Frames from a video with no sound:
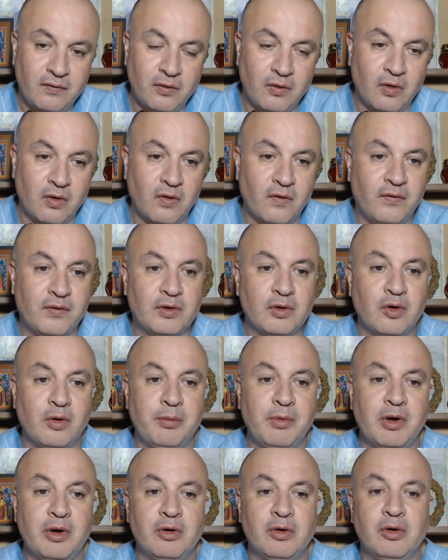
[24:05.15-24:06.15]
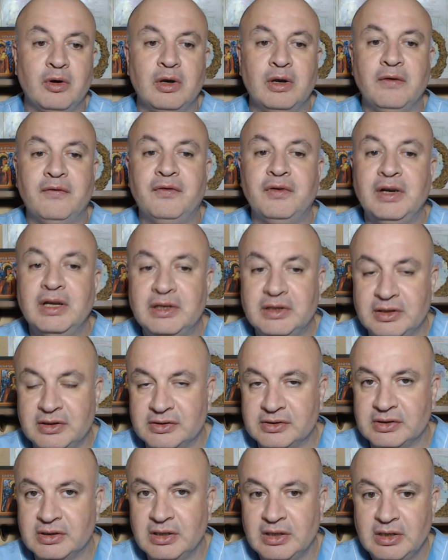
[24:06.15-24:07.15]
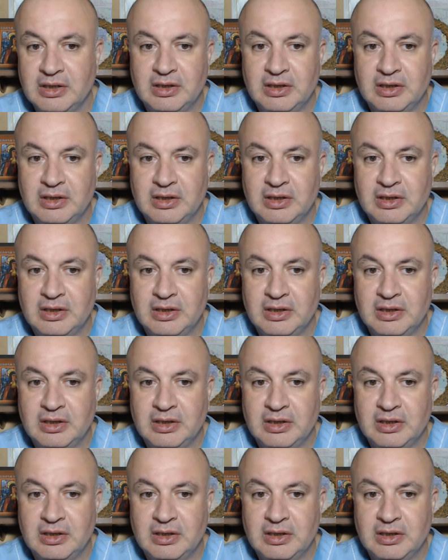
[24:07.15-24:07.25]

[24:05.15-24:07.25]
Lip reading: of glomerulonephritis,